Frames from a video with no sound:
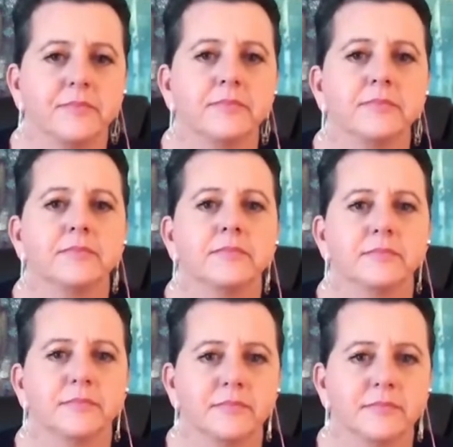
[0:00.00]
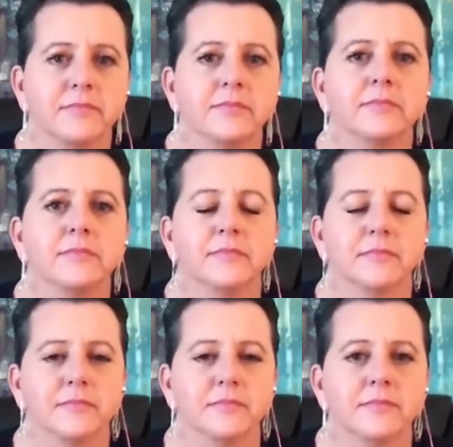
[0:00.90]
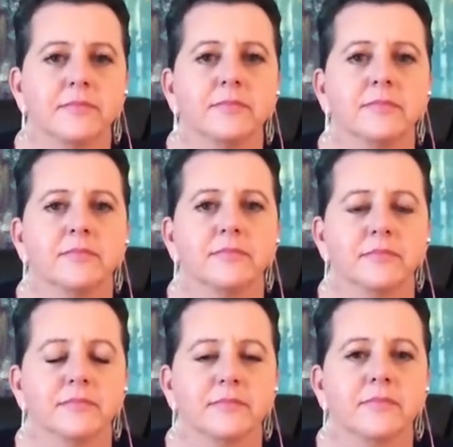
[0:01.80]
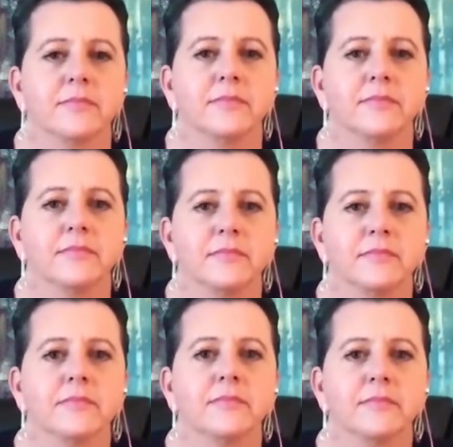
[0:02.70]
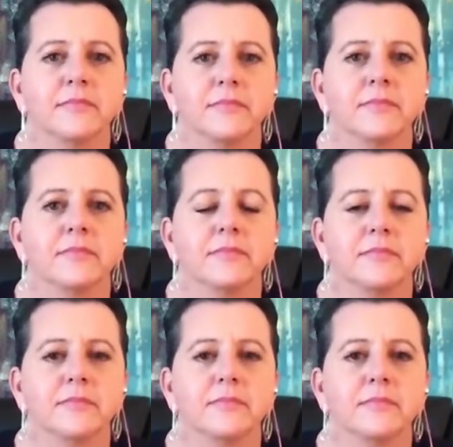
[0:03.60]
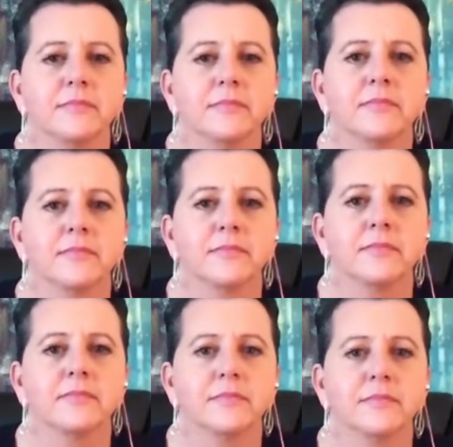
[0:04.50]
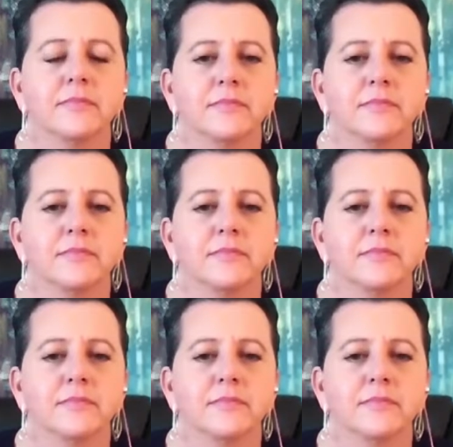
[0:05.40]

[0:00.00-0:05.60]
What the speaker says: The person shown says nothing.